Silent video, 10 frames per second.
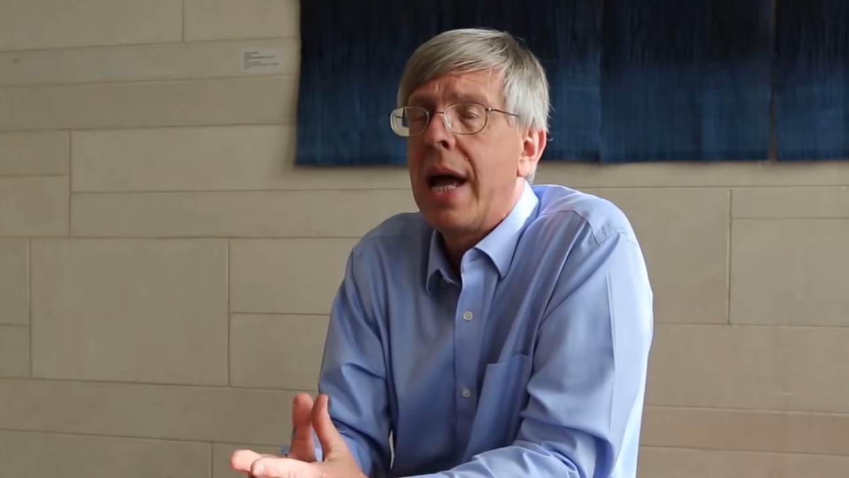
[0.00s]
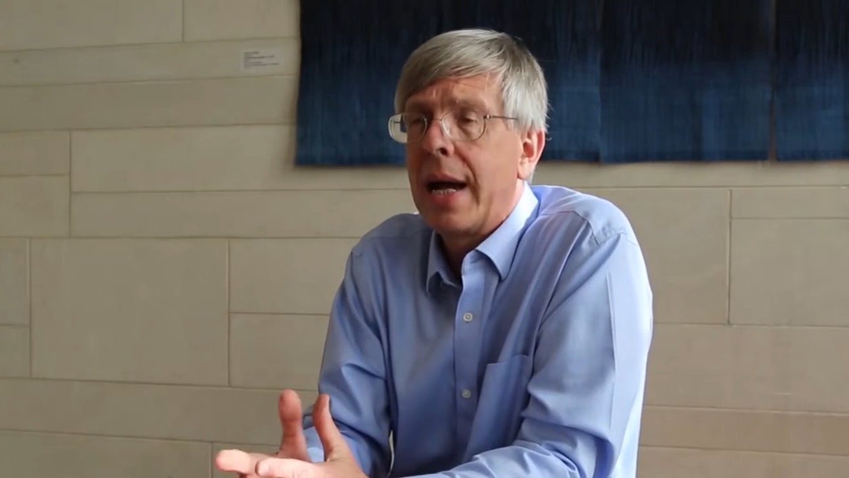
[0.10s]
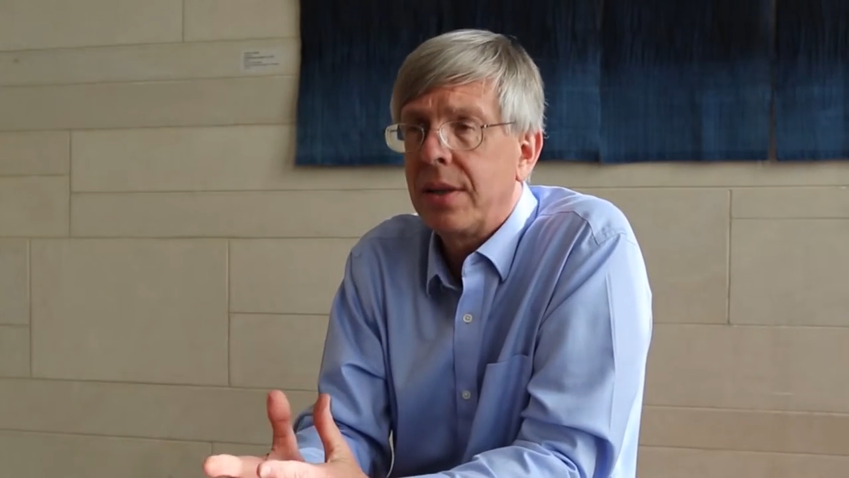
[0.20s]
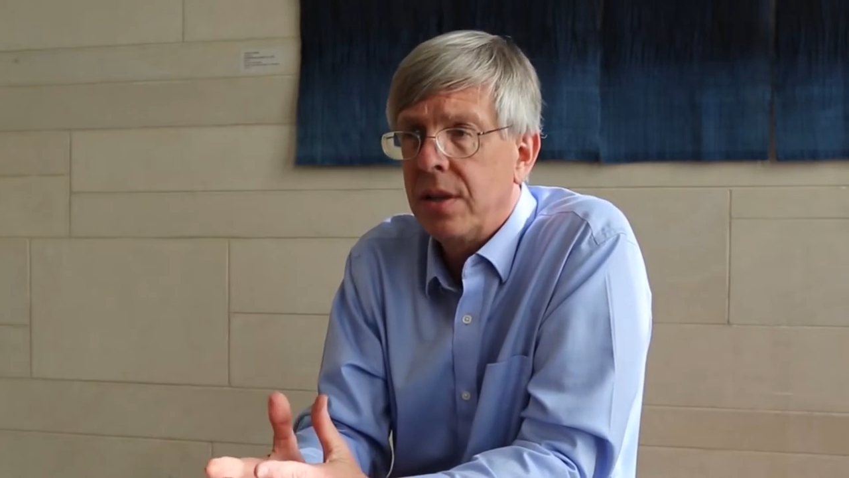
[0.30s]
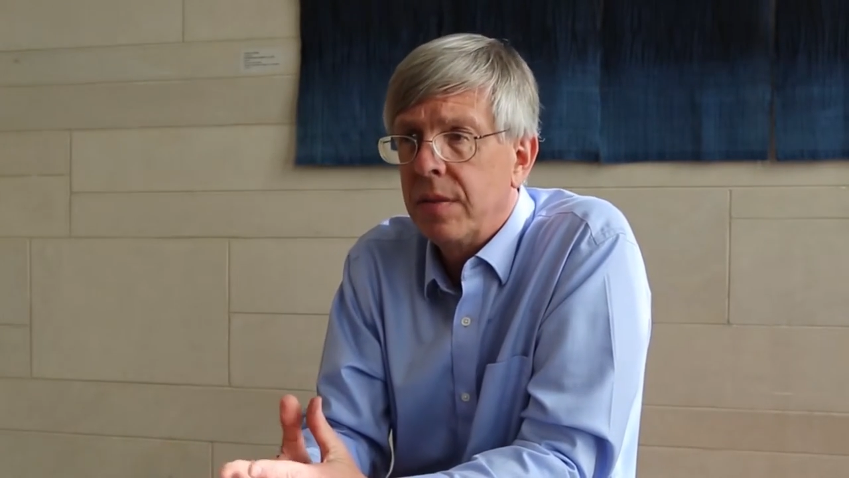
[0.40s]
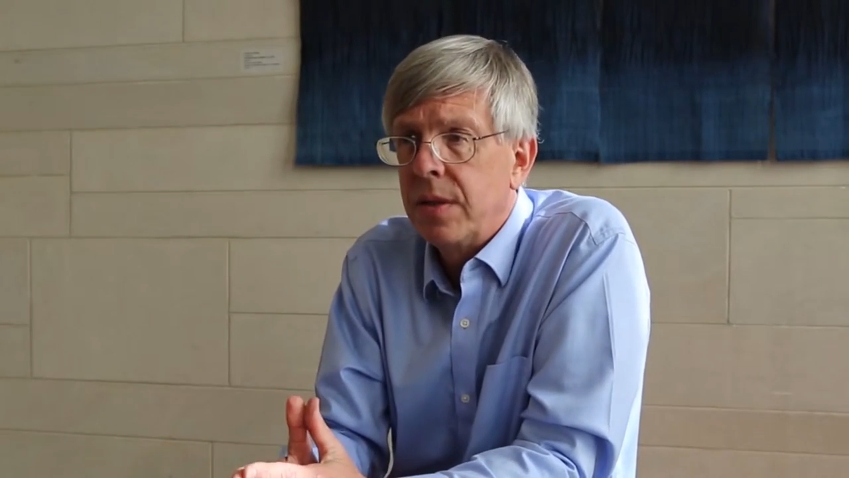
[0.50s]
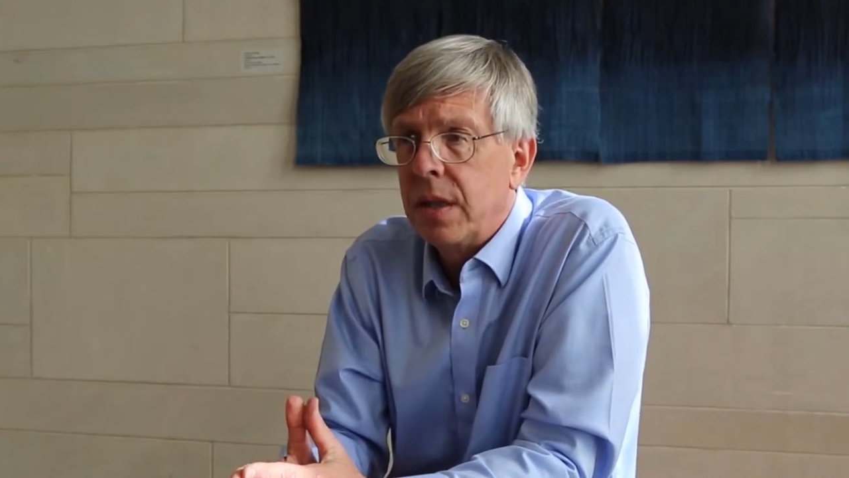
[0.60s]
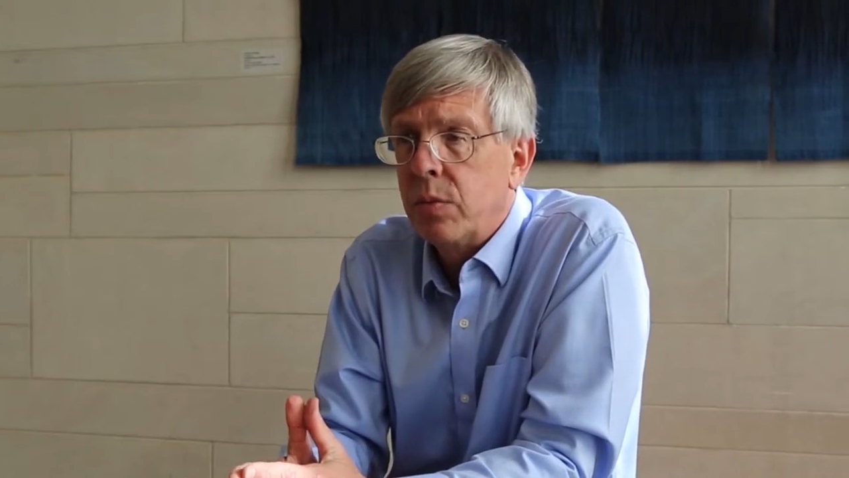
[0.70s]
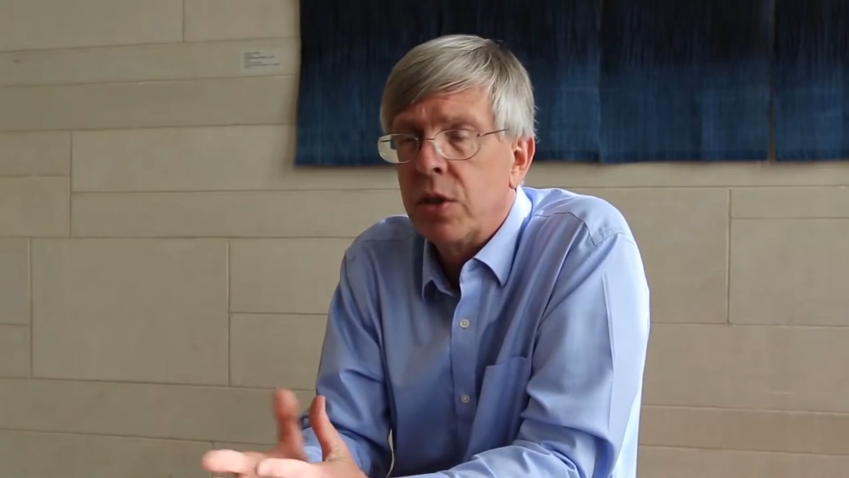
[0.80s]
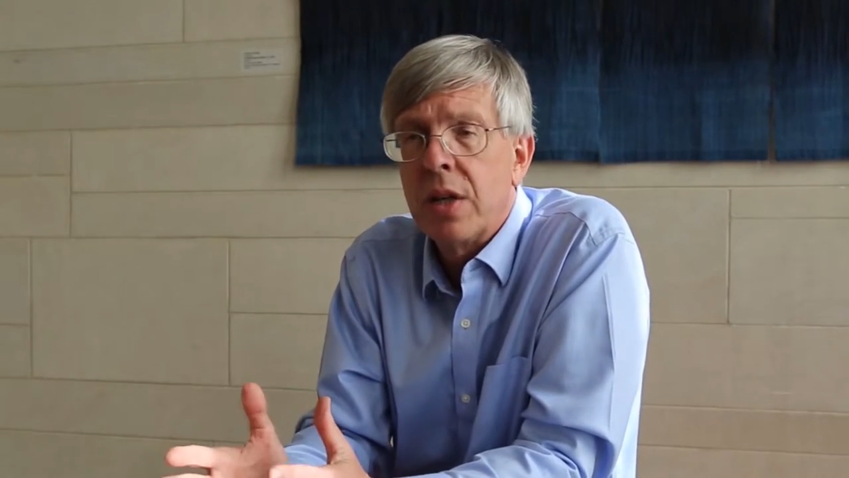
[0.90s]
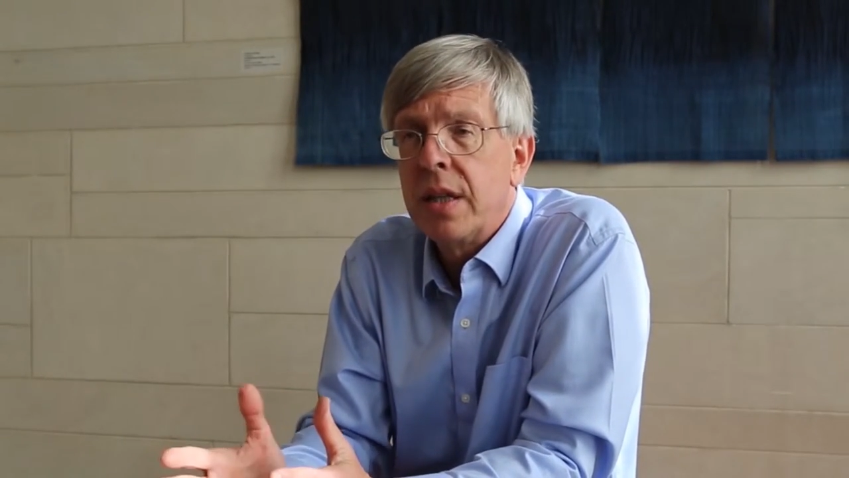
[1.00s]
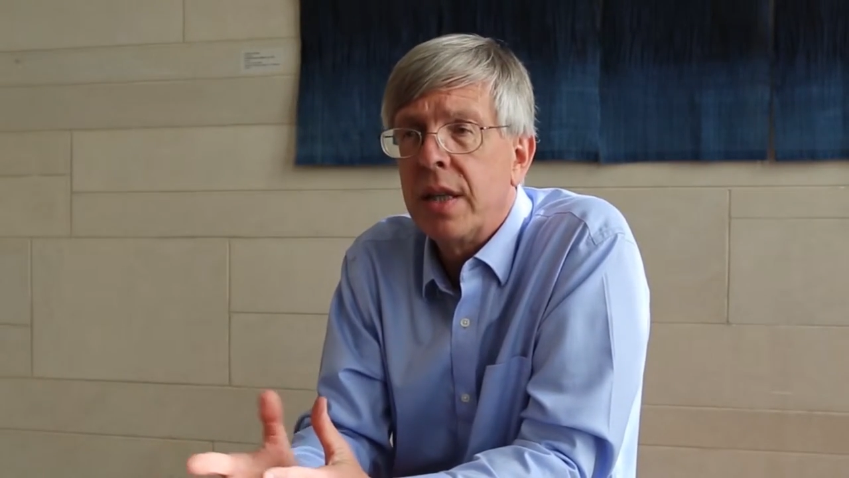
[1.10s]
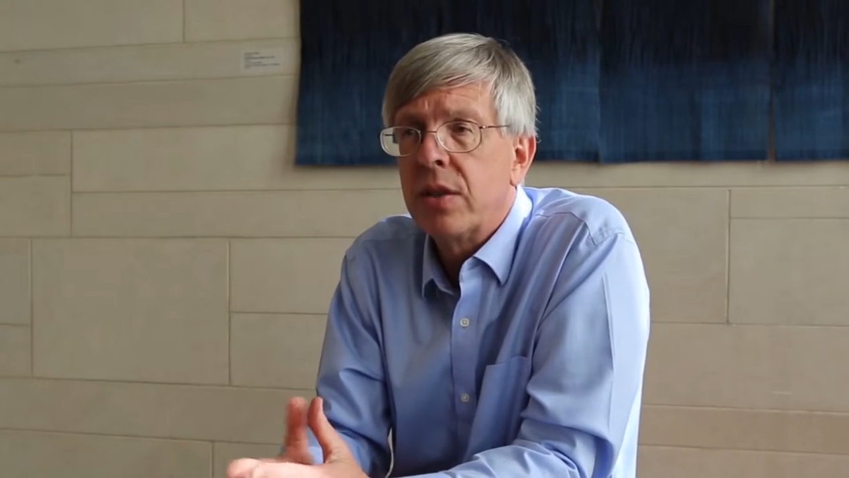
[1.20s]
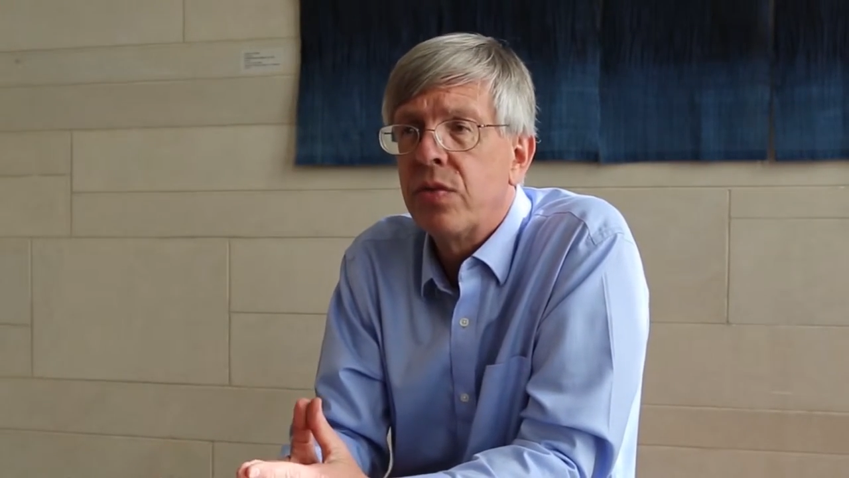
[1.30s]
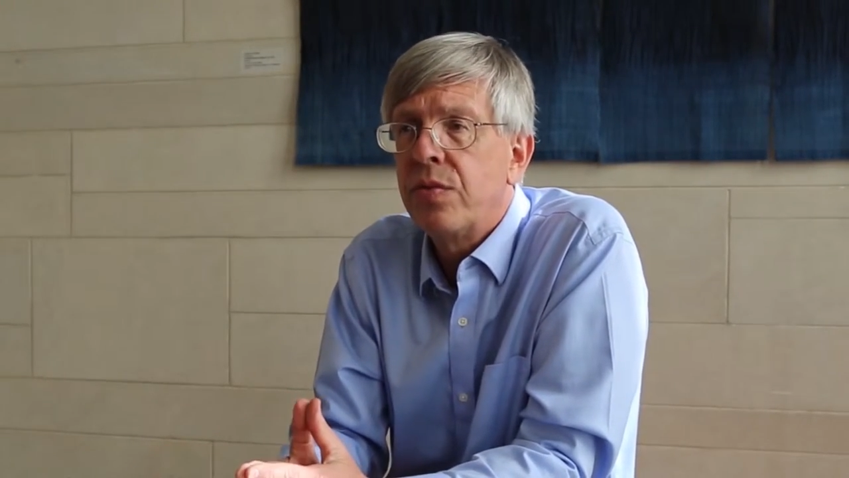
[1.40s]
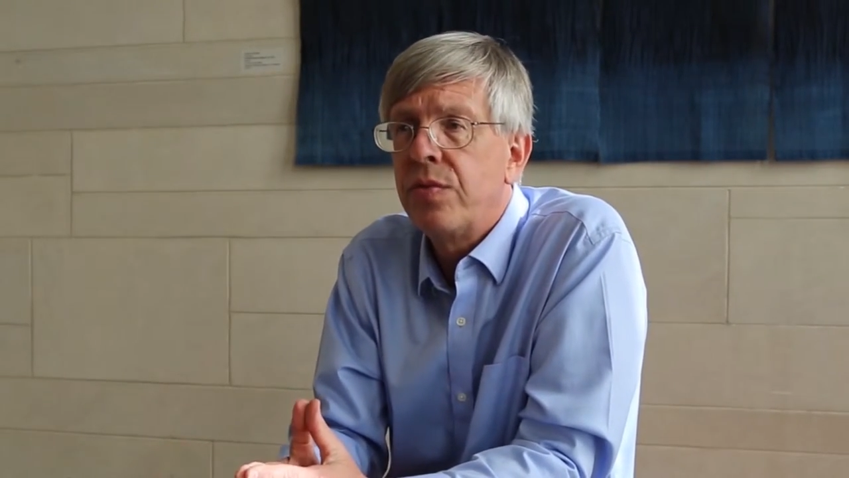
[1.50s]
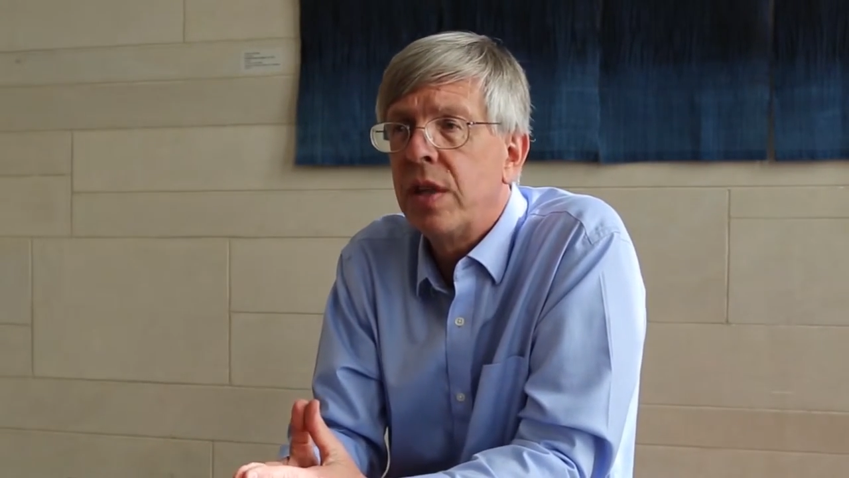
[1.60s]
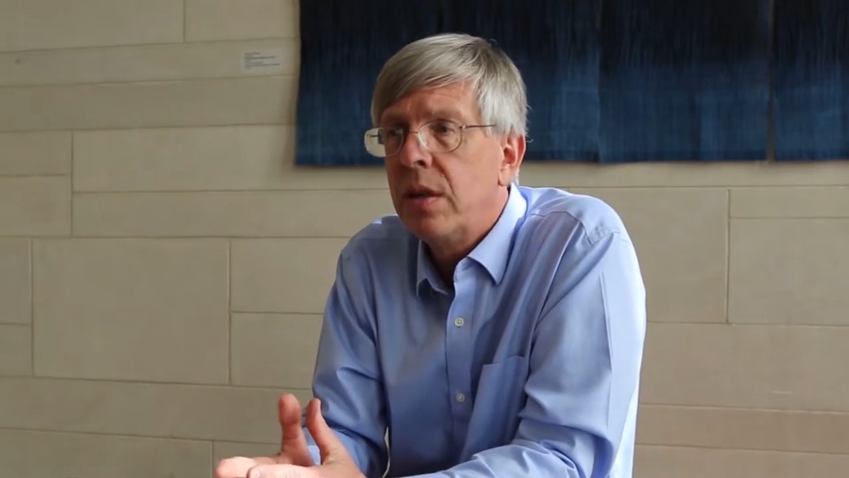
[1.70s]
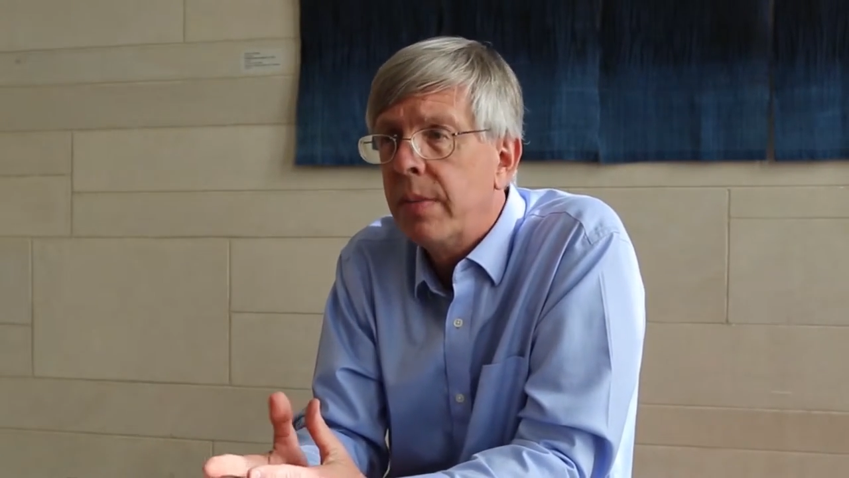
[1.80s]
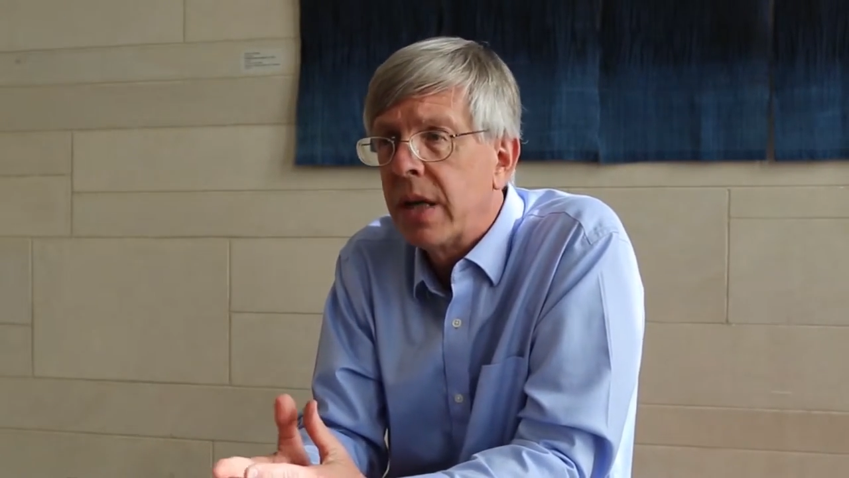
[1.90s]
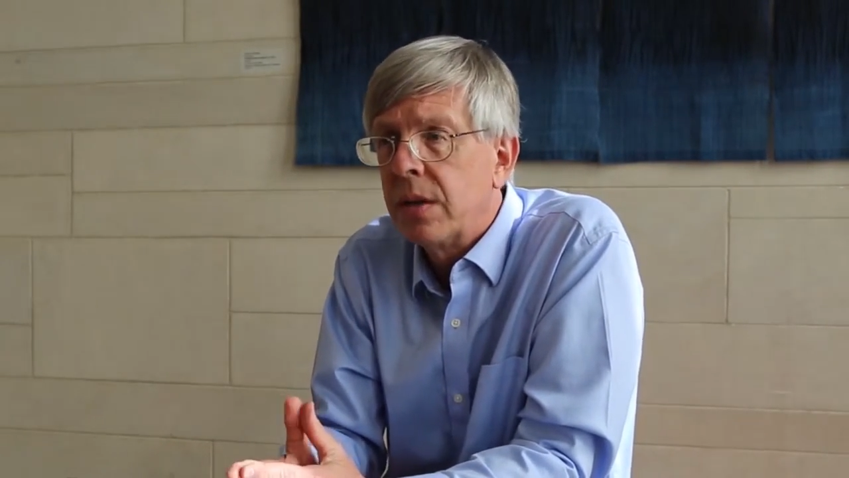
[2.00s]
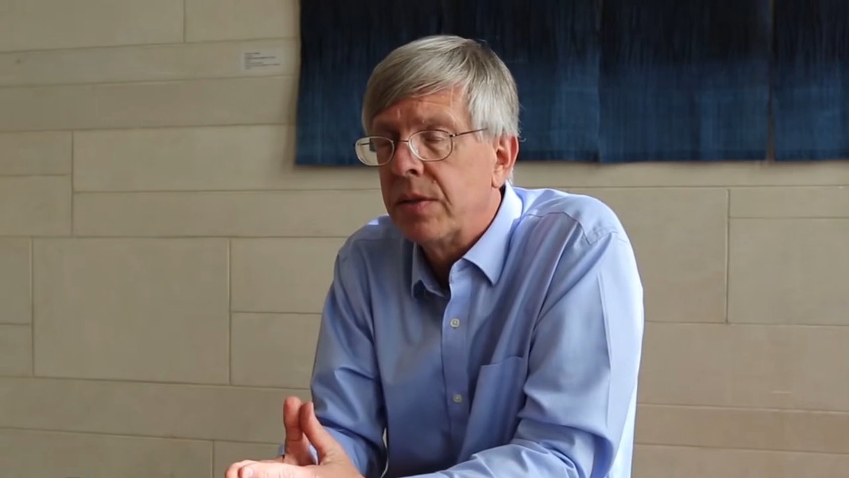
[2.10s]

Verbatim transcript: activity, which I think is fundamental